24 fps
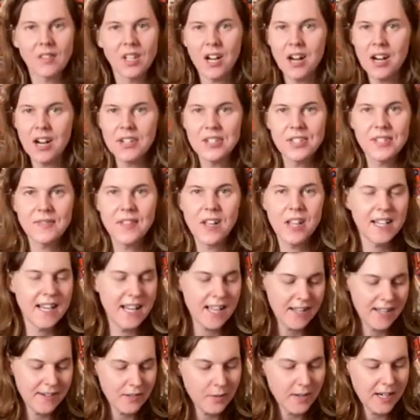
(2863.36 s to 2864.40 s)
Cards just falling
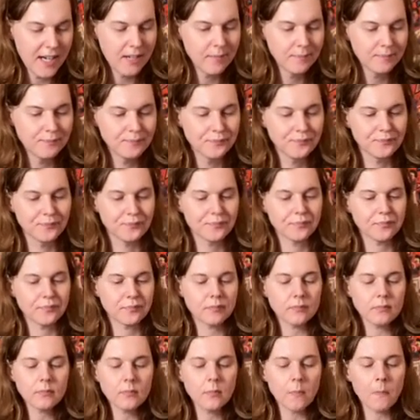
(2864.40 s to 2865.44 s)
out everywhere.
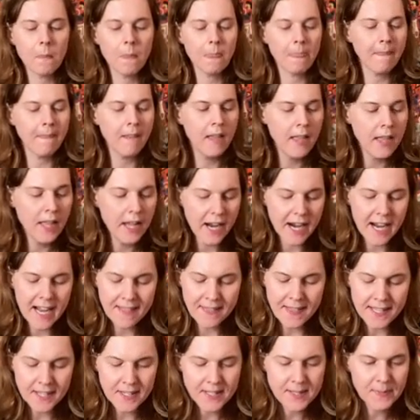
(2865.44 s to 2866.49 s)
All right,
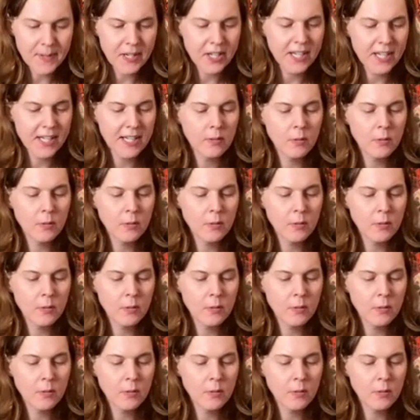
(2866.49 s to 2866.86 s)
thank you, Spirit.